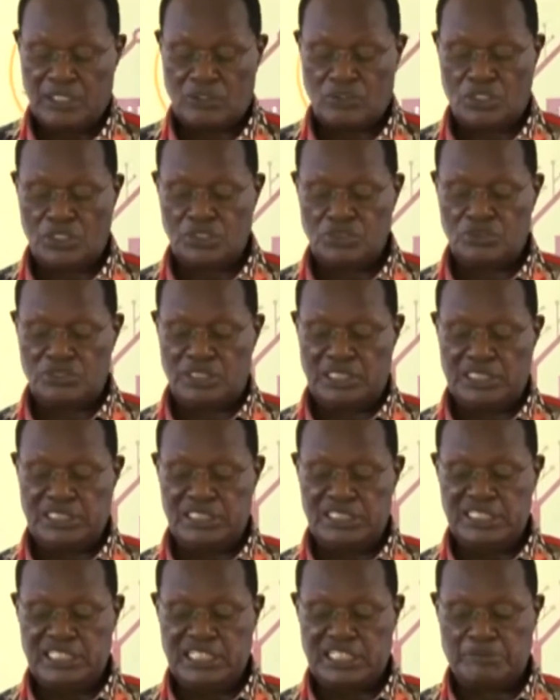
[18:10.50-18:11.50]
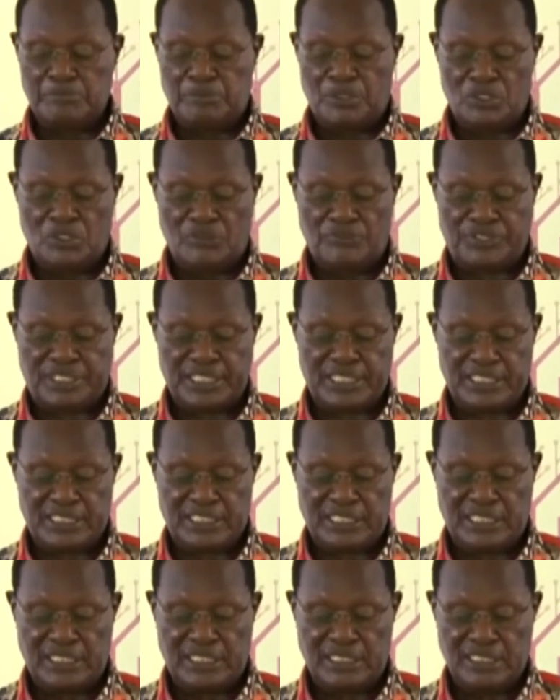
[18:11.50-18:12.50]
According to the Engineers Board of
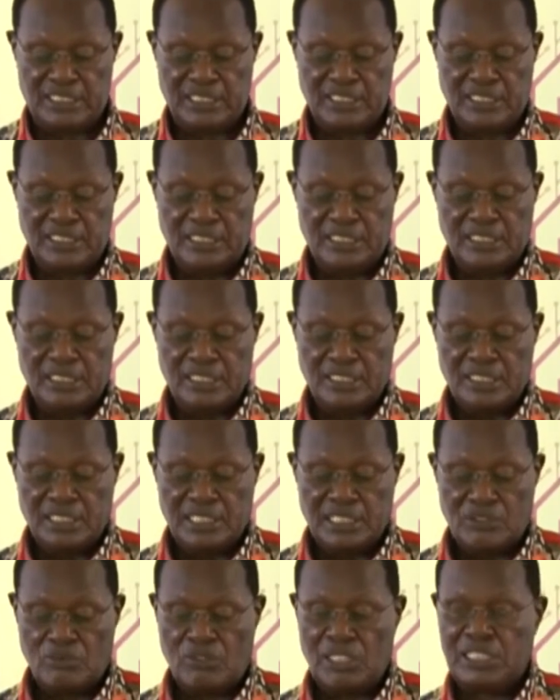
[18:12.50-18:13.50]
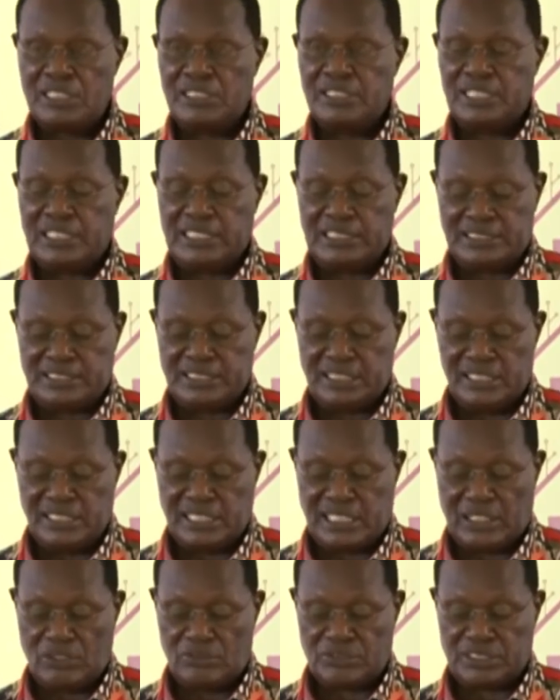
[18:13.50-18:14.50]
Kenya, there were
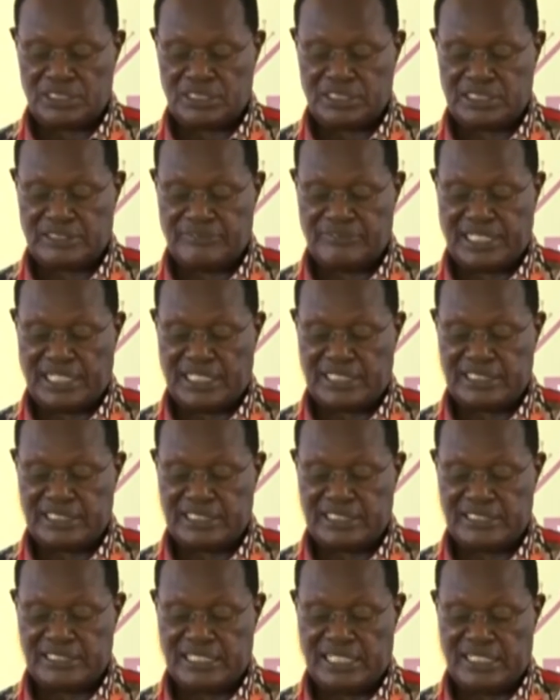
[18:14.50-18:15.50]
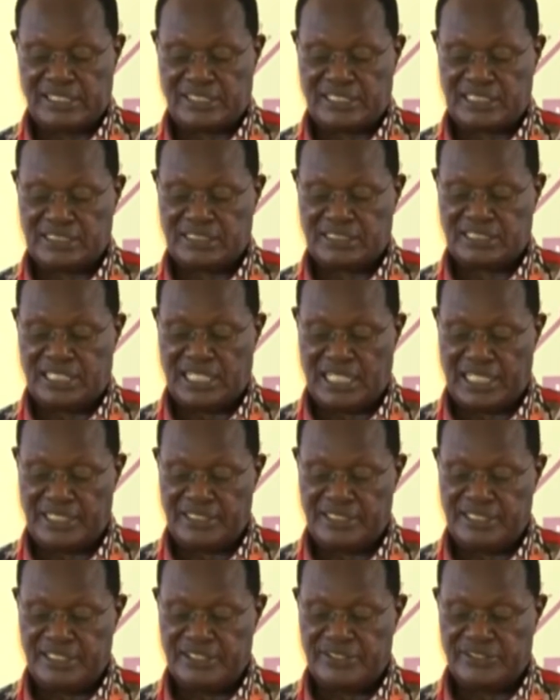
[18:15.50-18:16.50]

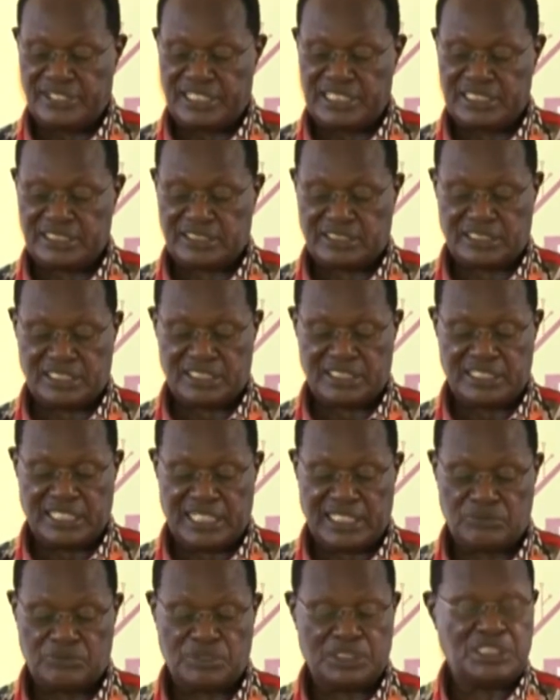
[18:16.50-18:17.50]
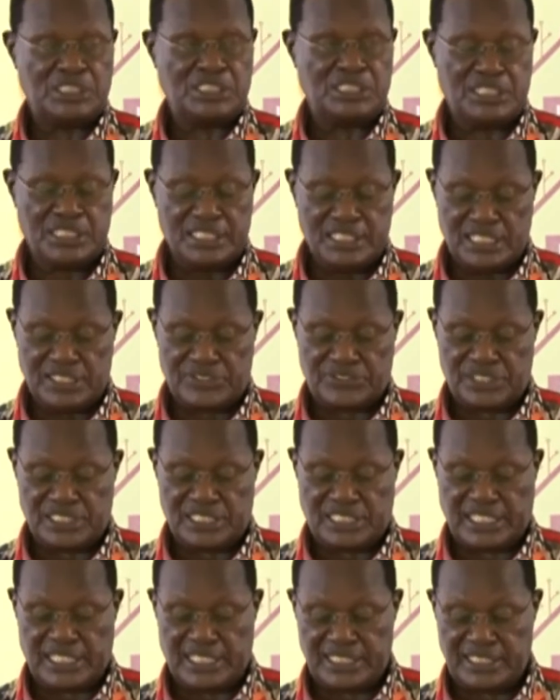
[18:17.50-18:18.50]
19,739 registered graduate engineers
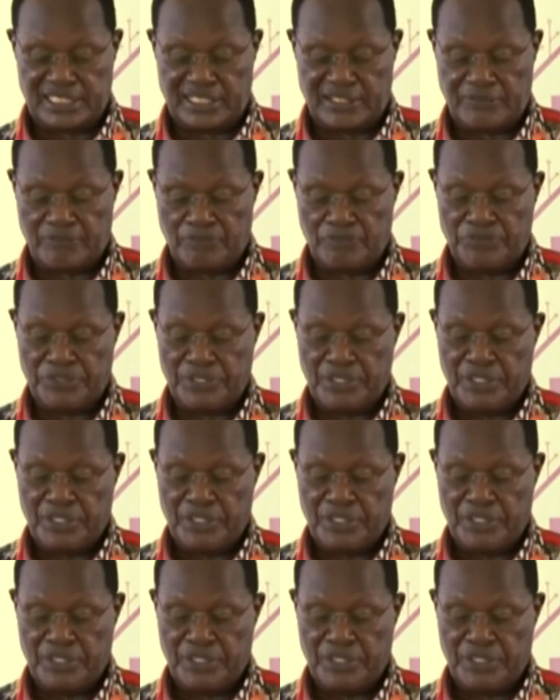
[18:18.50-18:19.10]
in Kenya